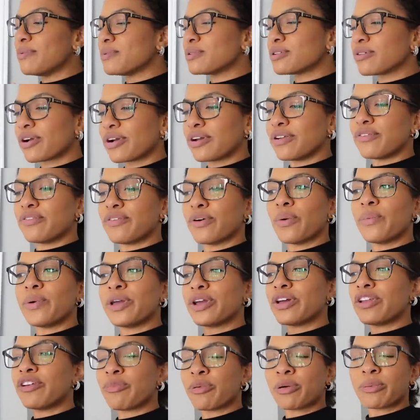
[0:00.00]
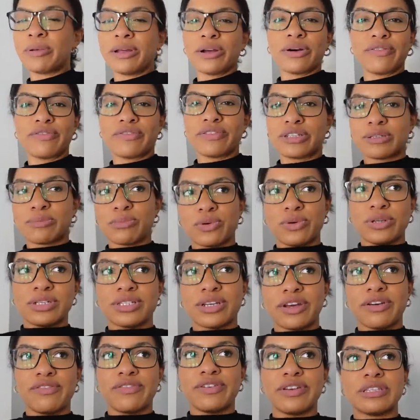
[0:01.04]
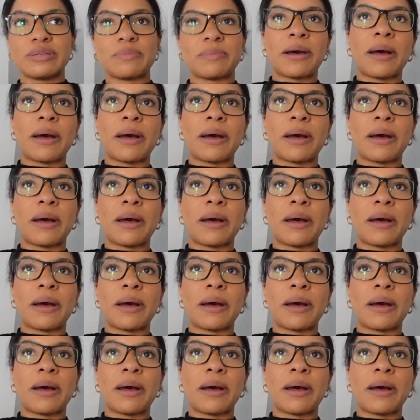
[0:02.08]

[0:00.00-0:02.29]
It was our own fault. We could have probably gone for smaller sofas,